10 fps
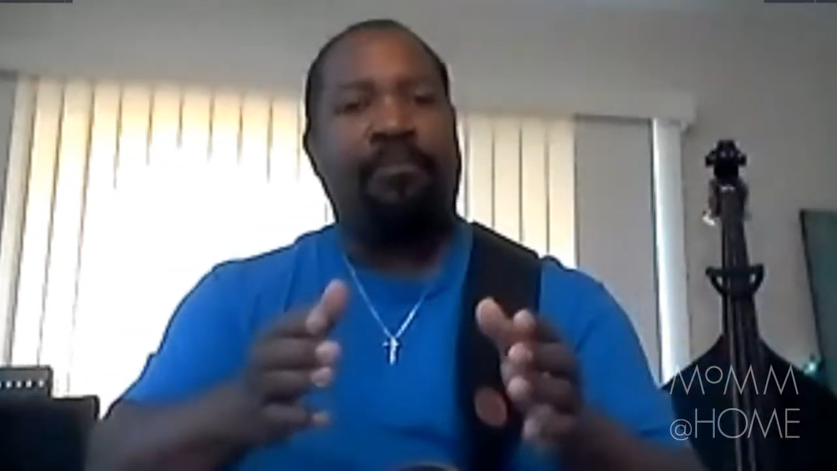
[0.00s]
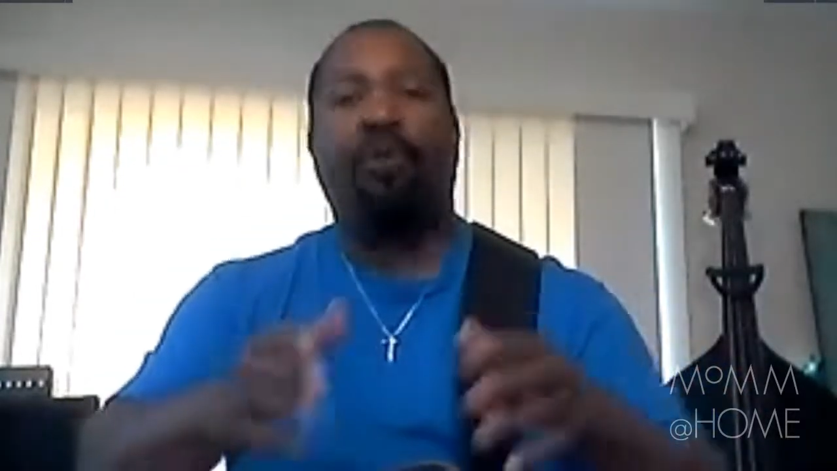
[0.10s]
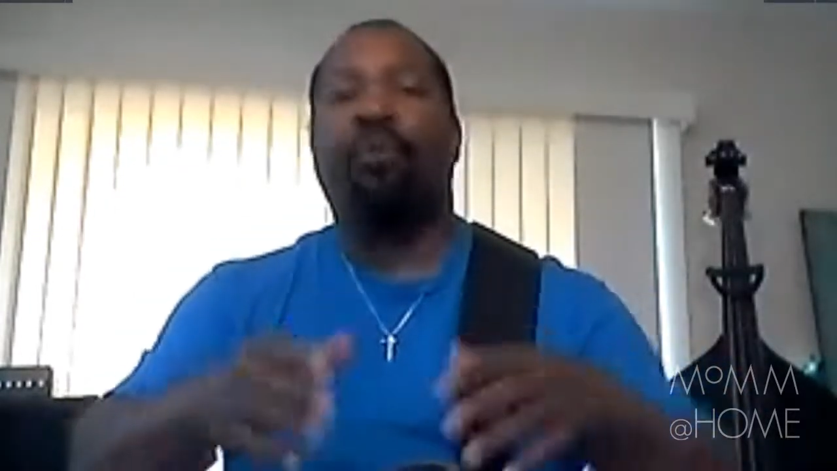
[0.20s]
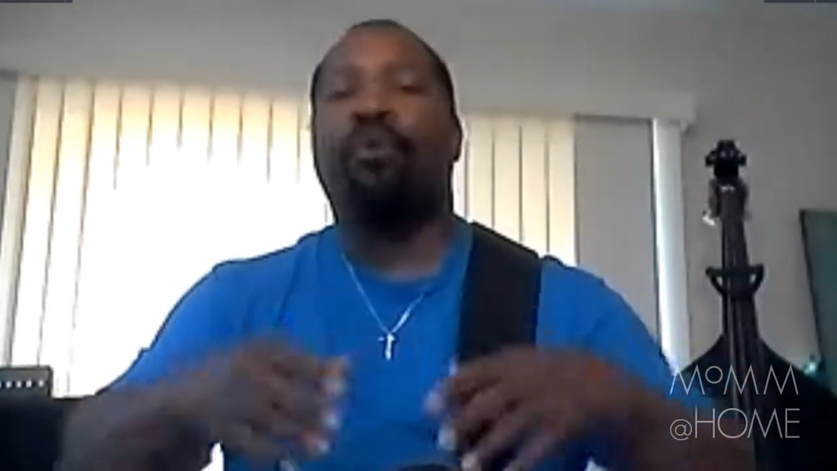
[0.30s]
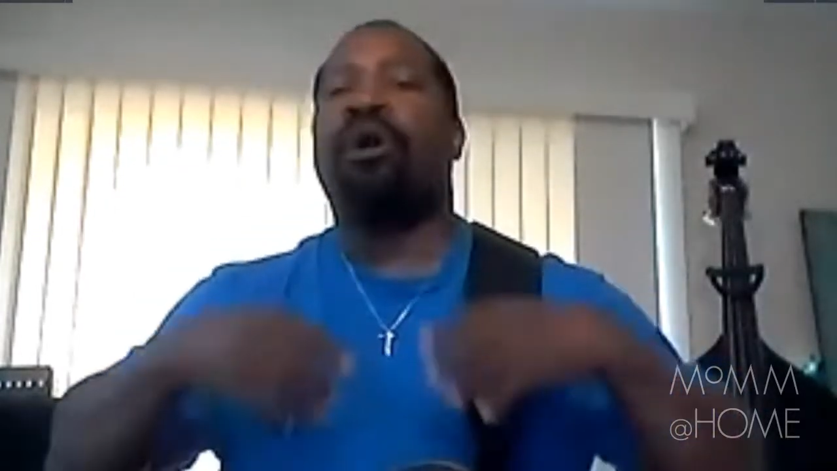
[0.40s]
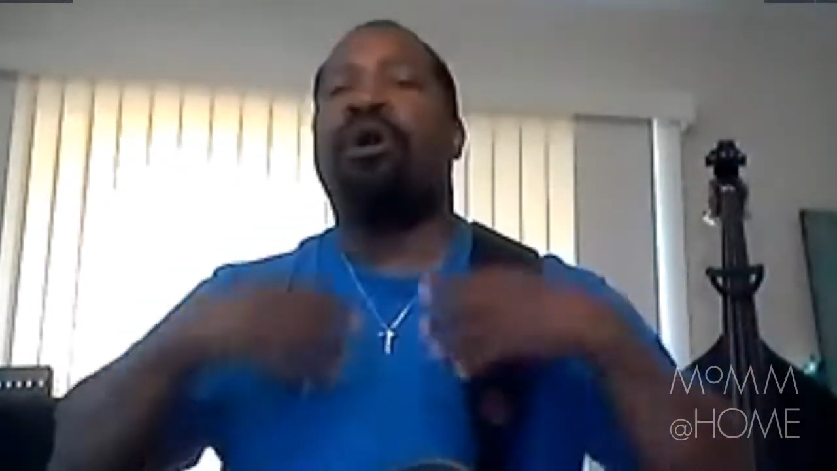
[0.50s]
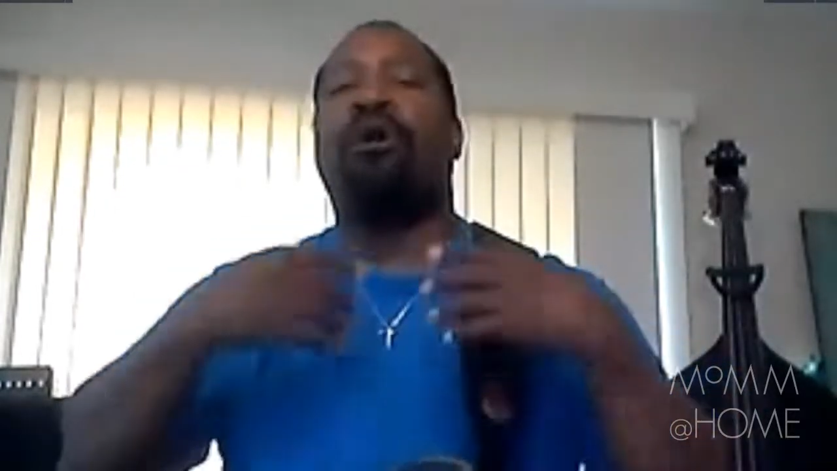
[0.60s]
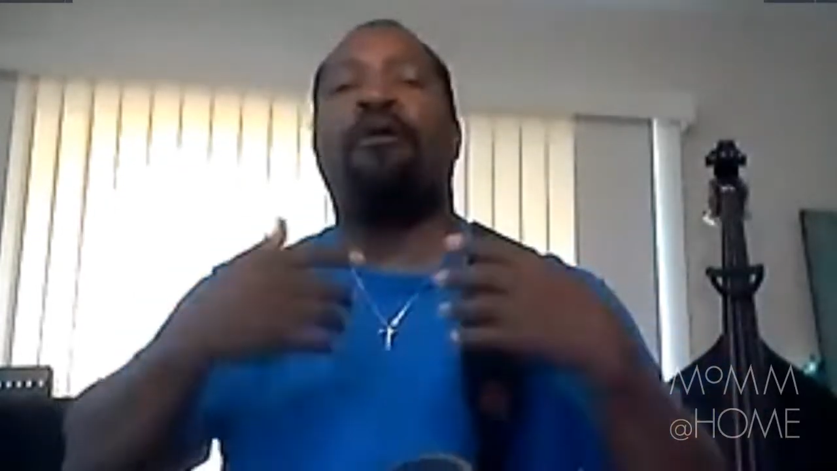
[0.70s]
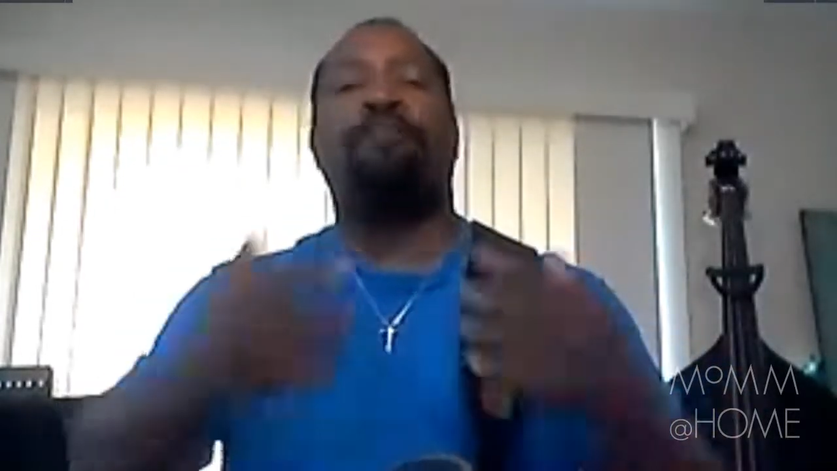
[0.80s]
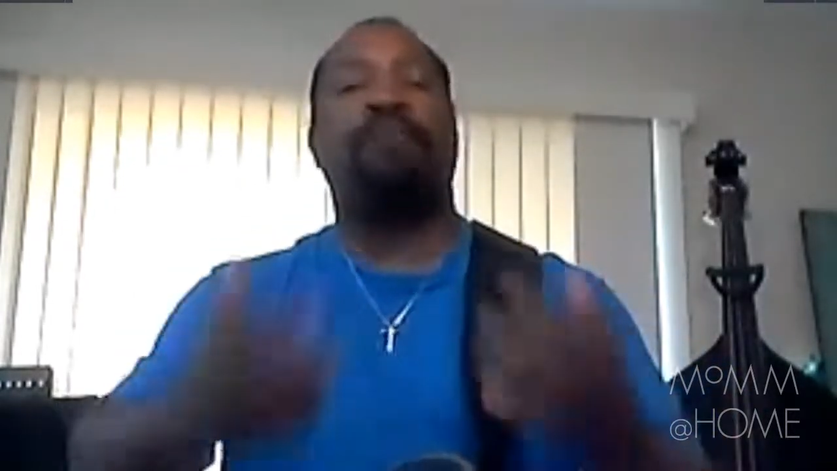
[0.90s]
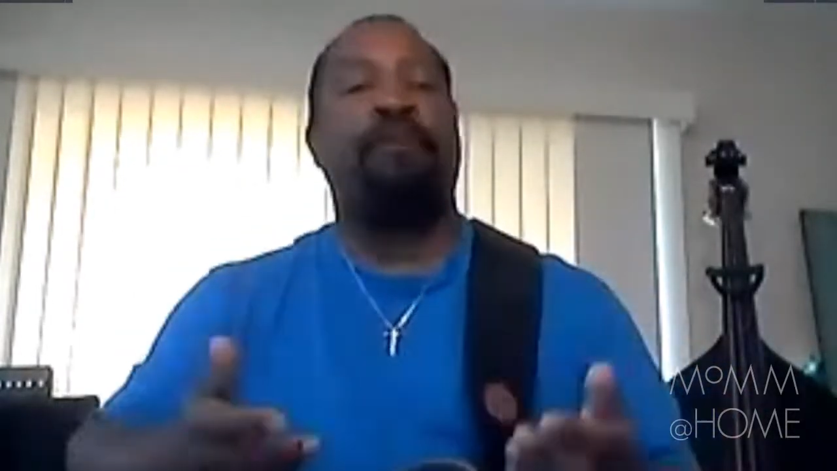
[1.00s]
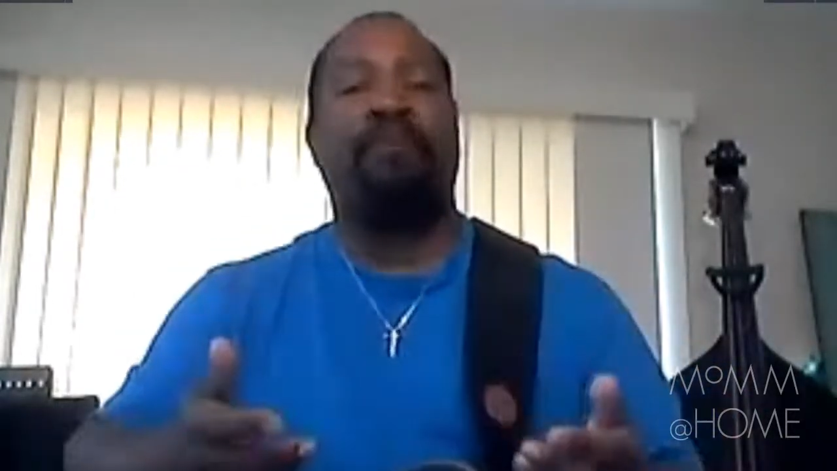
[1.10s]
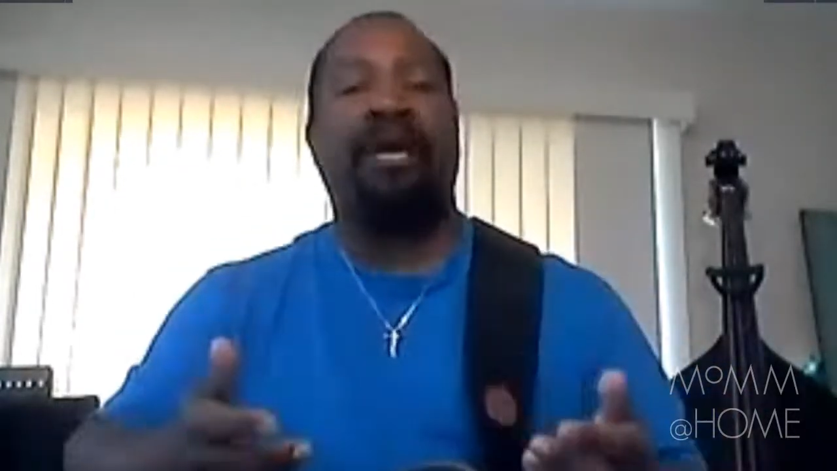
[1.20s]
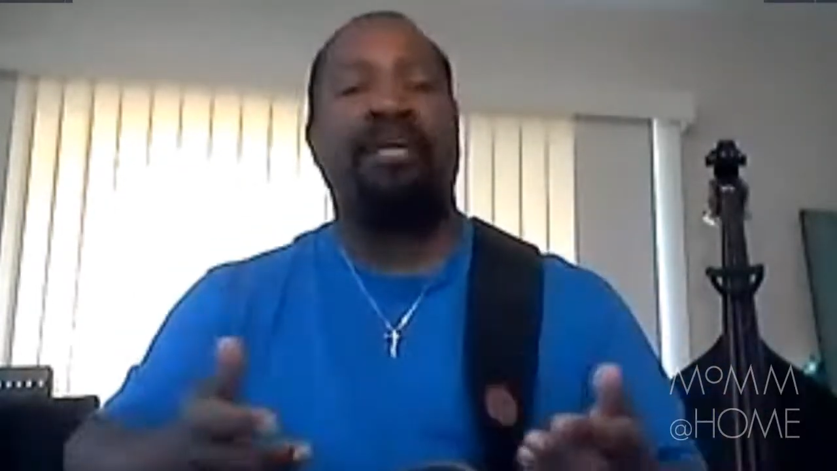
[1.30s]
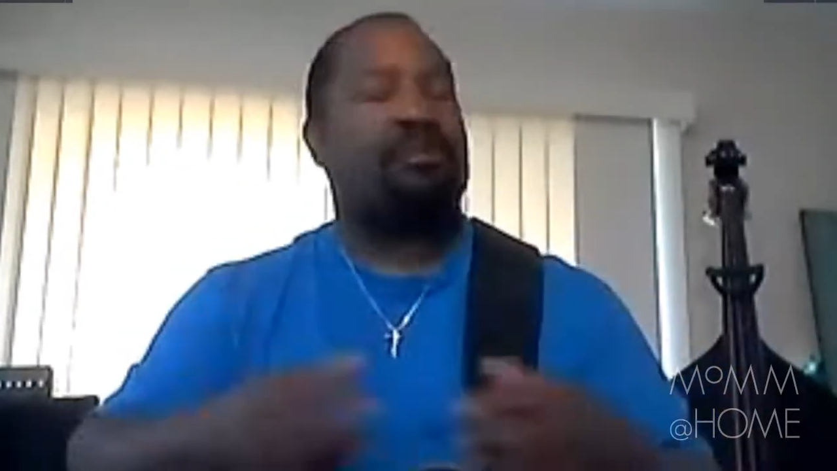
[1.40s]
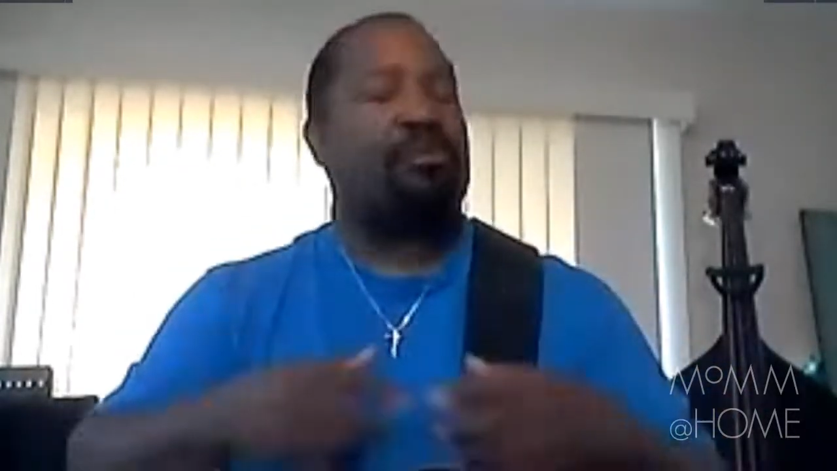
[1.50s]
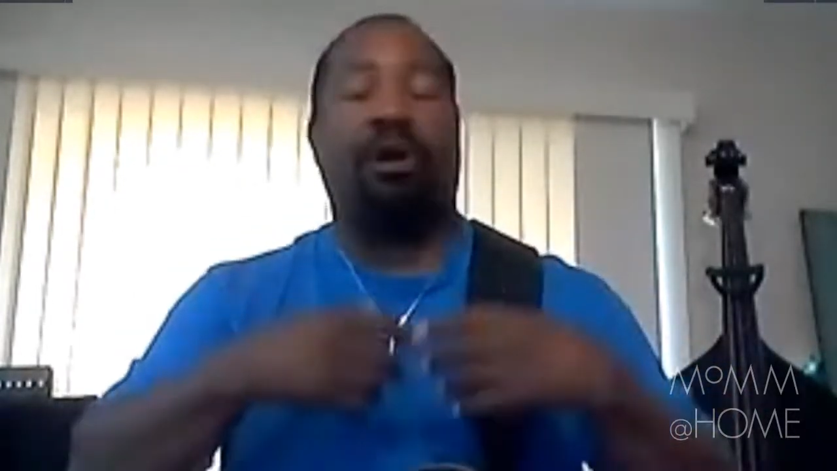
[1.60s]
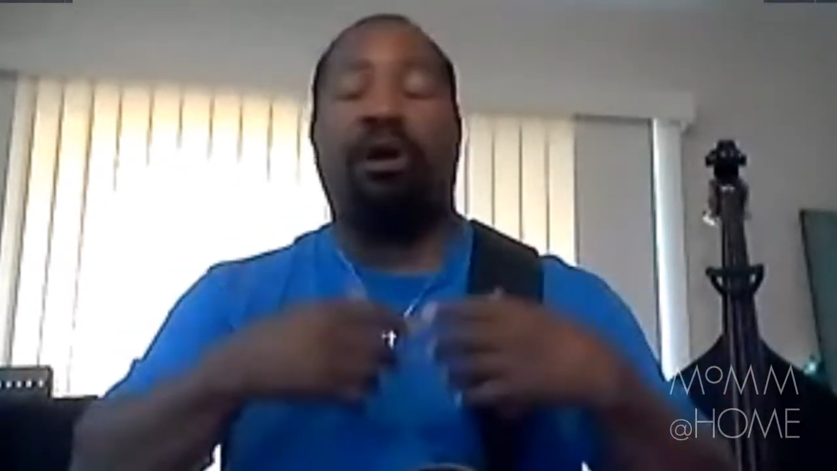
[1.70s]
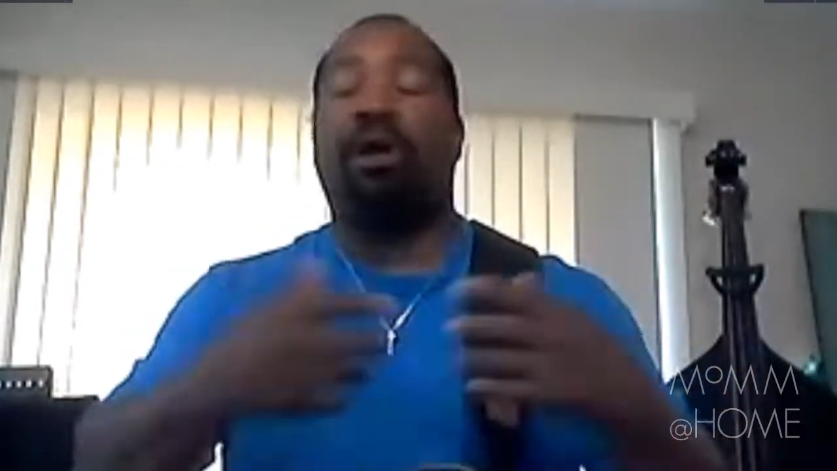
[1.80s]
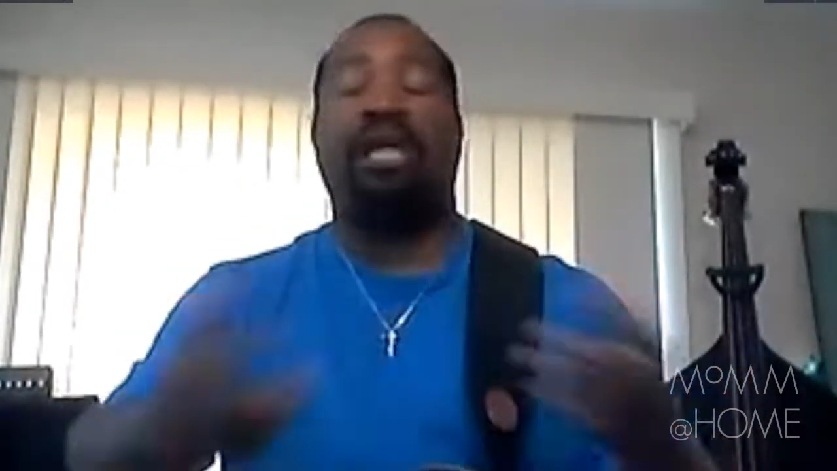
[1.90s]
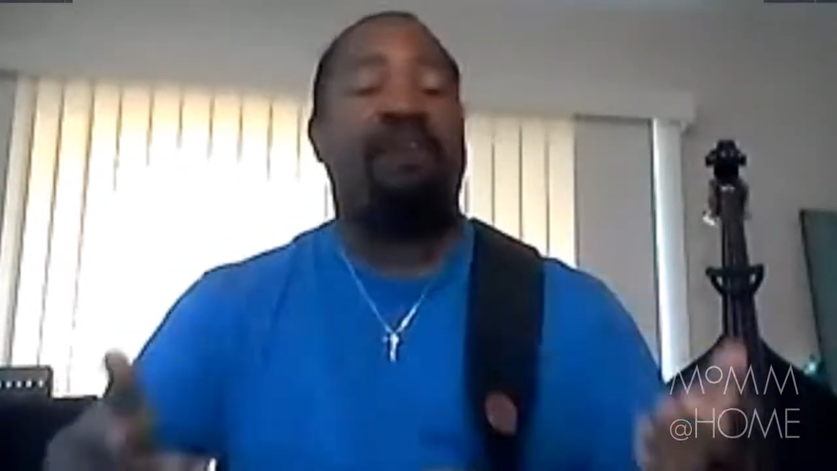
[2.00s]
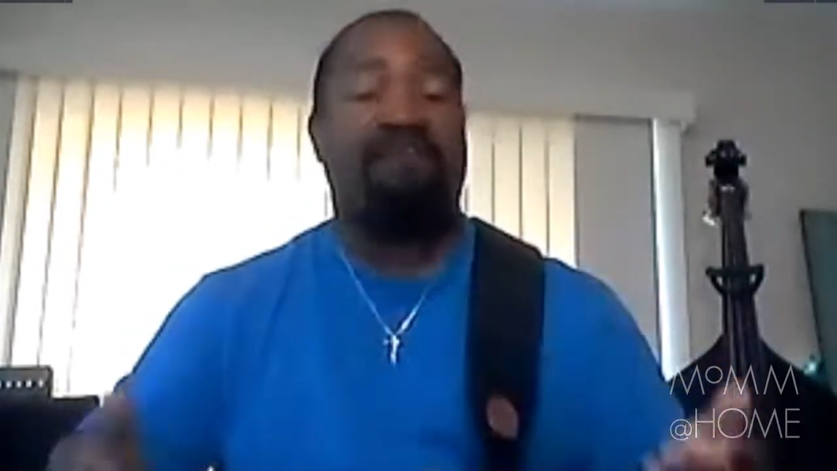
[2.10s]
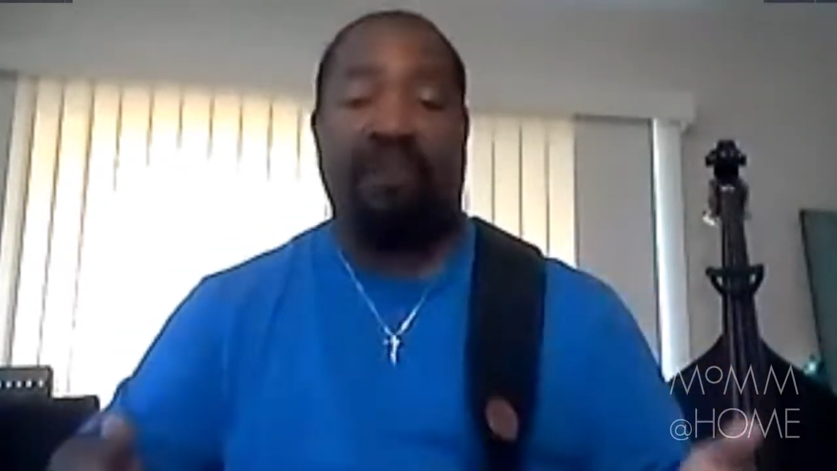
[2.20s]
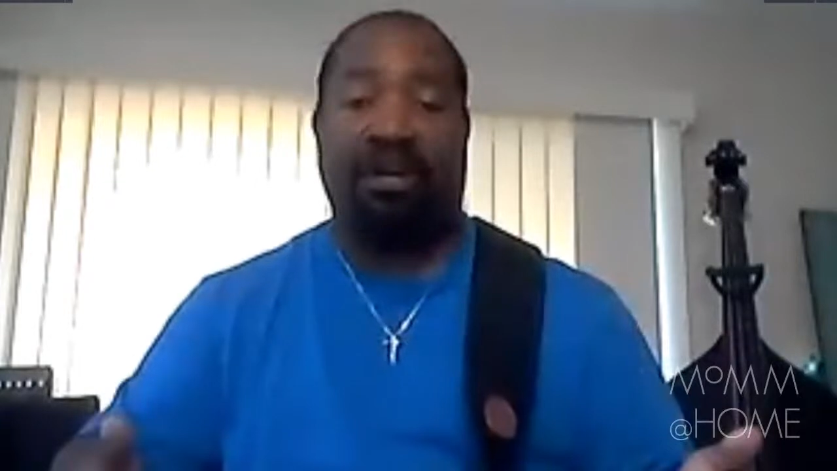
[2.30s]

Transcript: but we all play bass and we all have